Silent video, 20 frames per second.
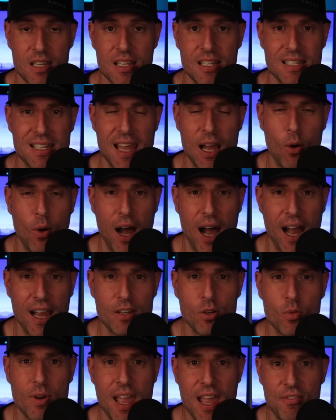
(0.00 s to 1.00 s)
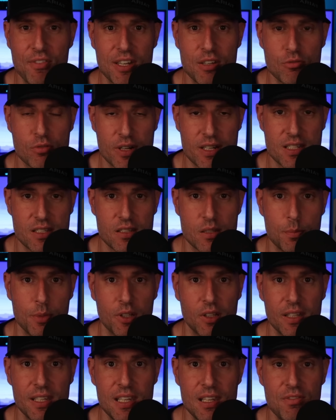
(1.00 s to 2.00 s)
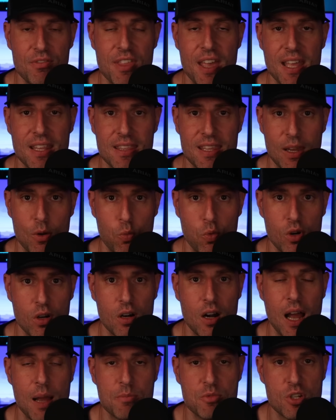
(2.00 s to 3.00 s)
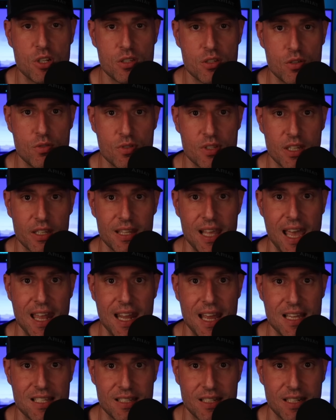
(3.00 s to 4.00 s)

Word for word: Now, I don't have any reason to believe that they were. I'm just using that as an